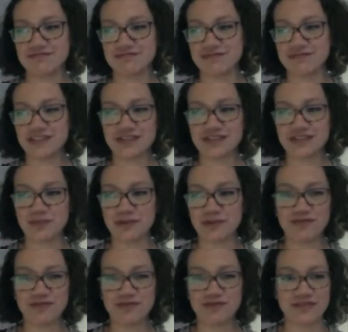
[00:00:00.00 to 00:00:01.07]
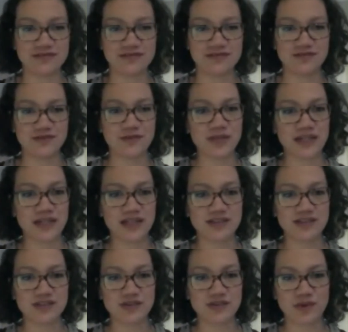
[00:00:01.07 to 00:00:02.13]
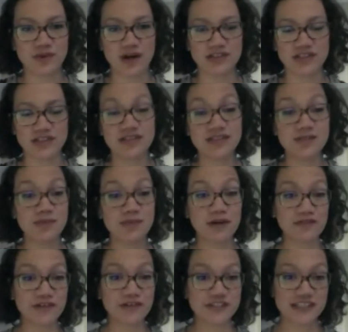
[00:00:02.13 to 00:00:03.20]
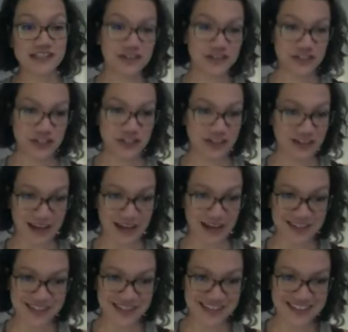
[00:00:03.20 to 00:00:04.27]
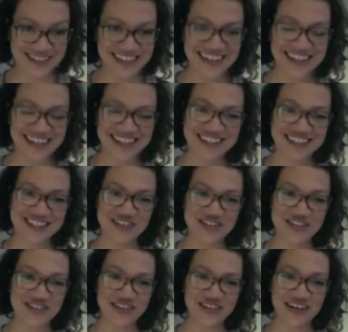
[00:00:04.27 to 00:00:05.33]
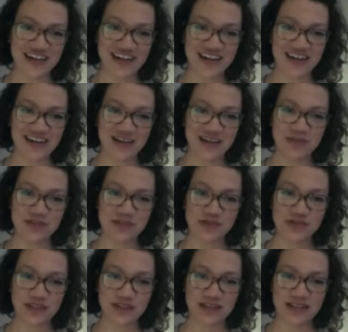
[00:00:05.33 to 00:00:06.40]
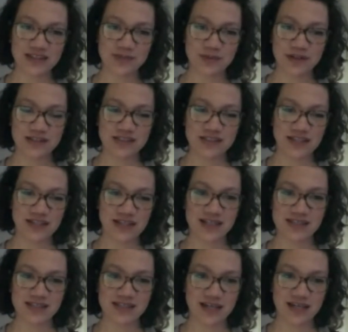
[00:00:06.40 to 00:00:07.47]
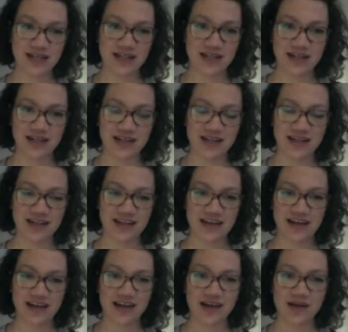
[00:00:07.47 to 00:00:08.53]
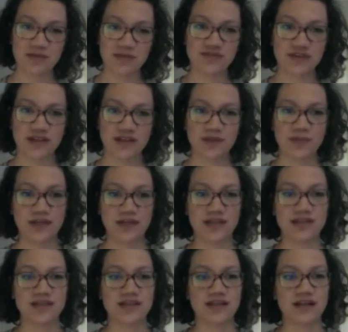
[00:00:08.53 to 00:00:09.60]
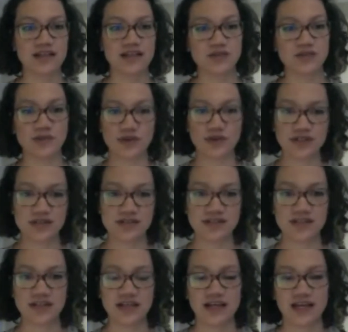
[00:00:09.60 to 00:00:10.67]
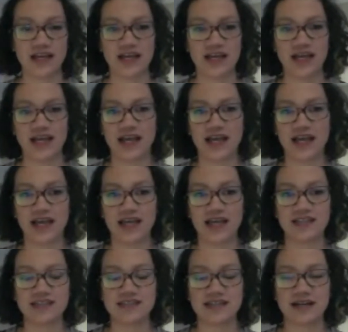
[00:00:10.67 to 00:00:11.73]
just been fun for me to watch. And this is my first Skillshare class. So I'm enjoying the experience. And like I said, I'm developing the next course. And